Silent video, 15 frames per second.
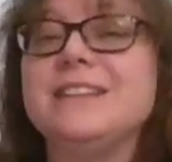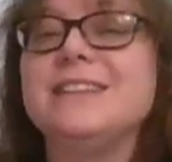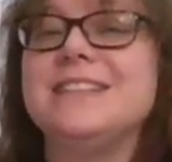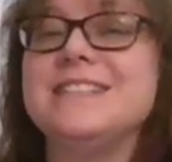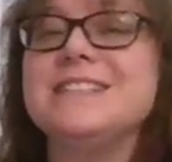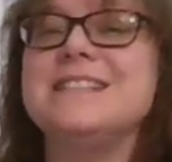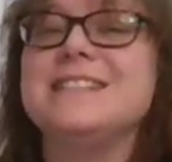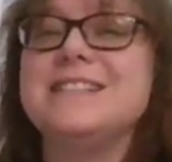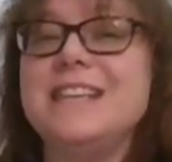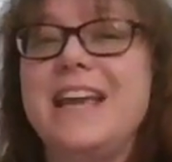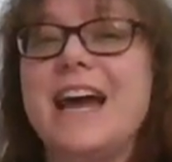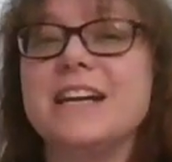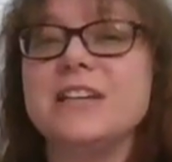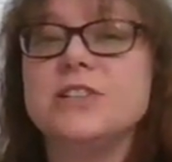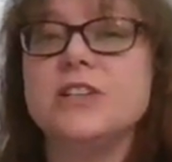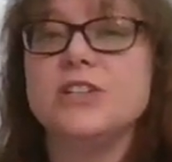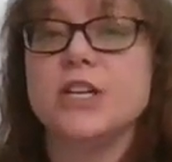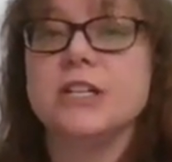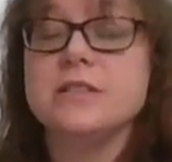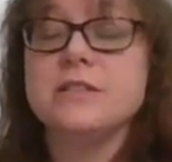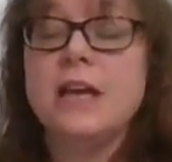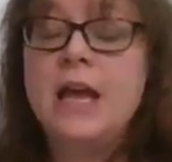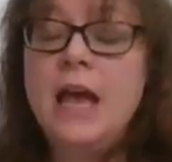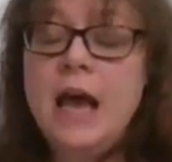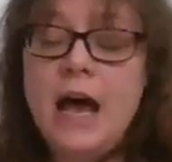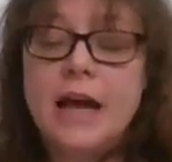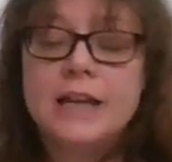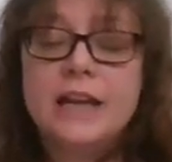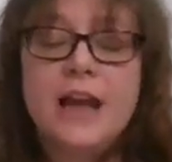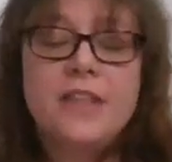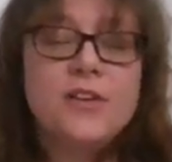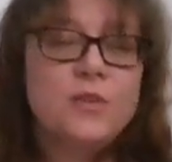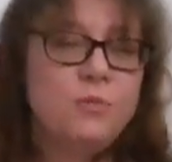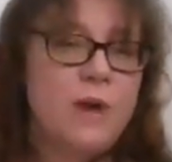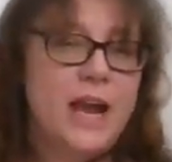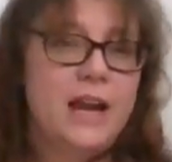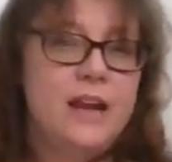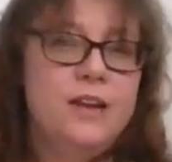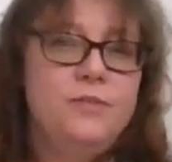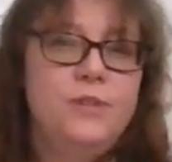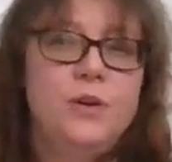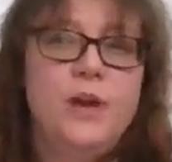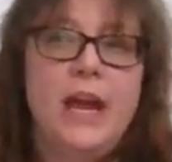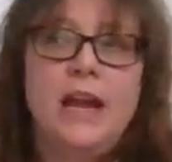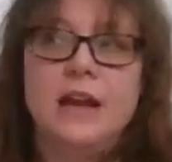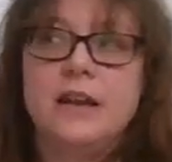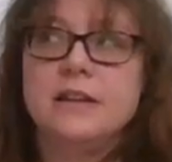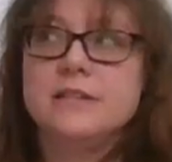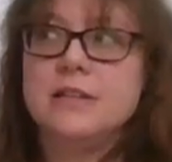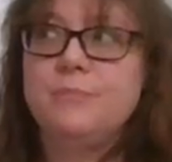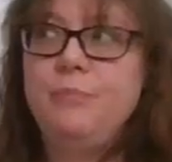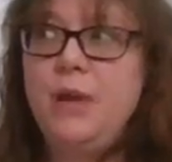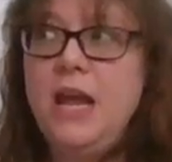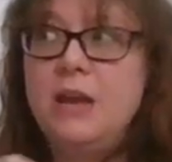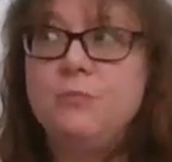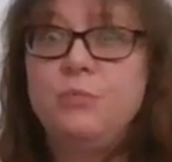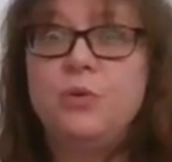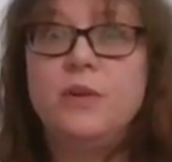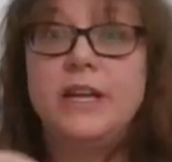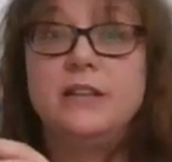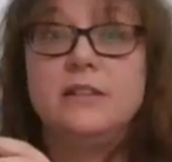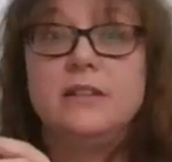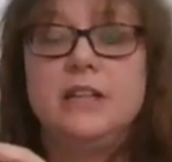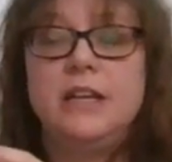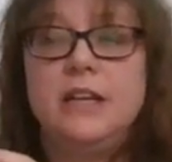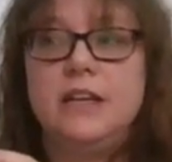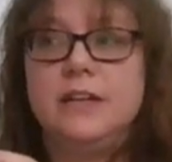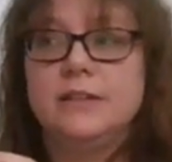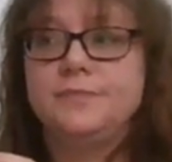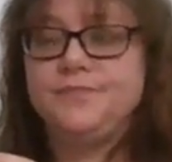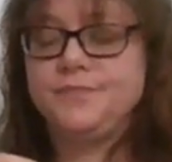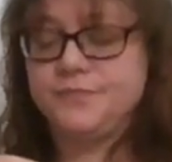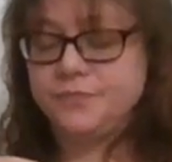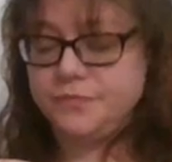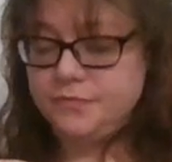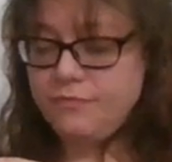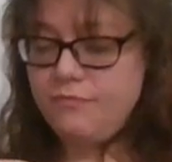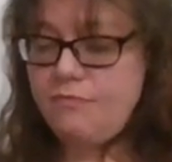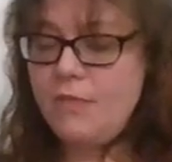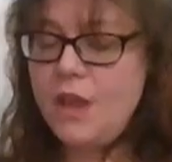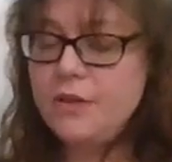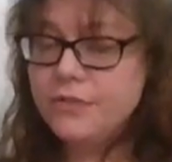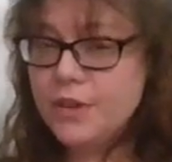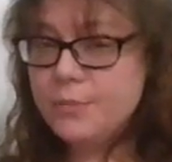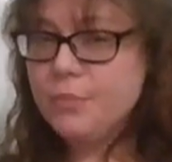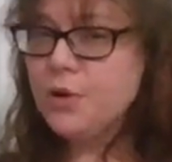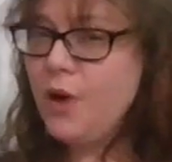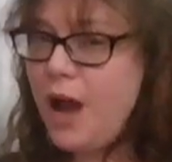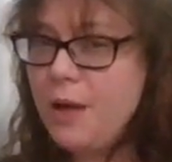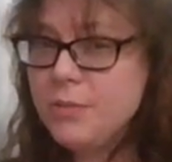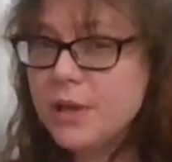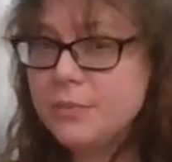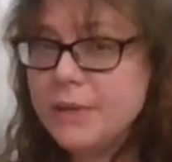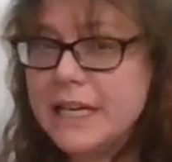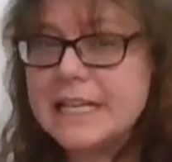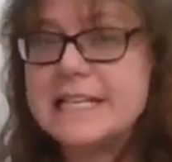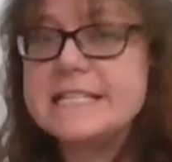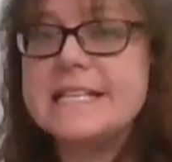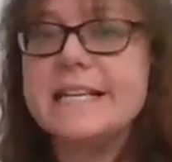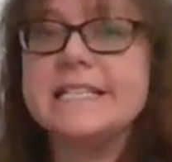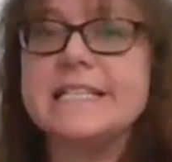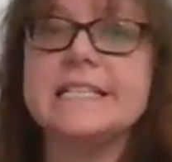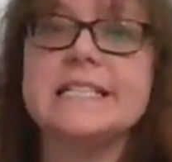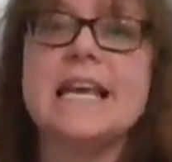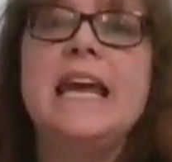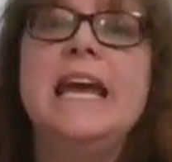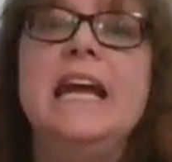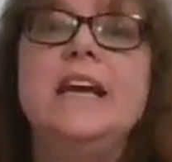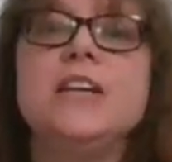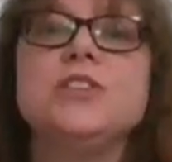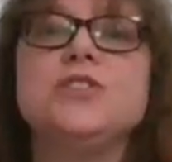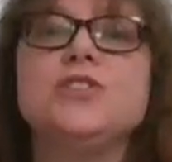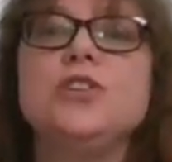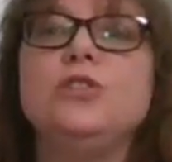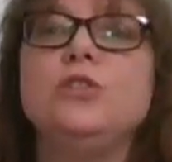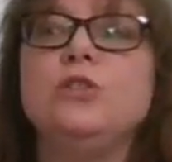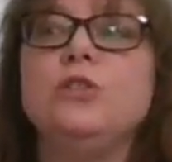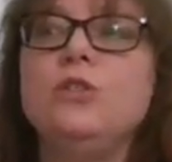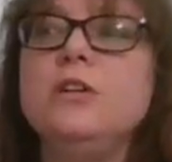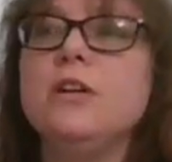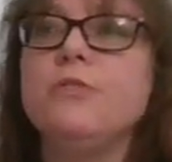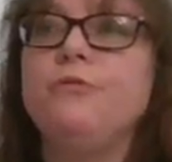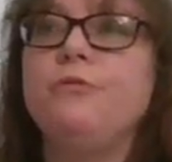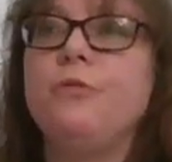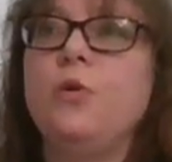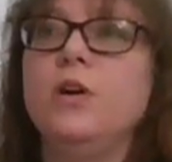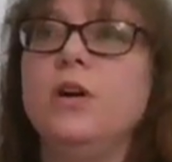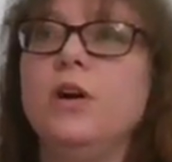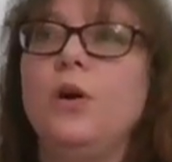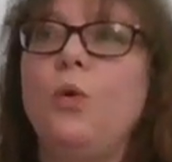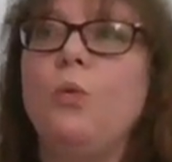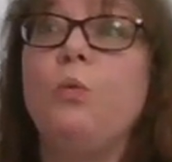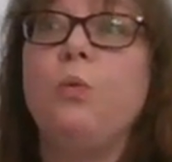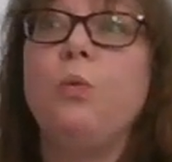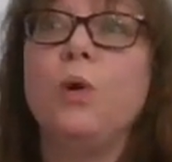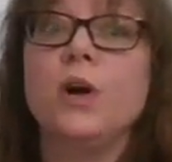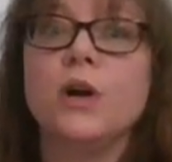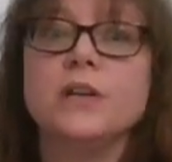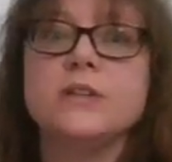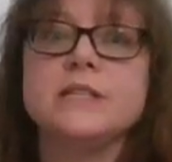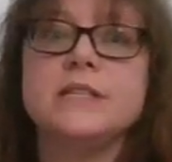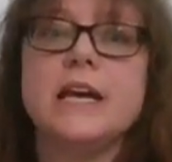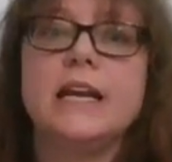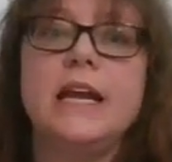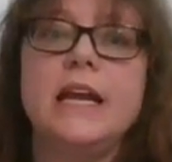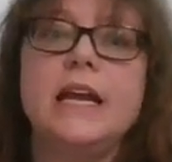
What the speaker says: that this is the exigence. Another way, if you can't pinpoint the problem in a sentence, is to look for words that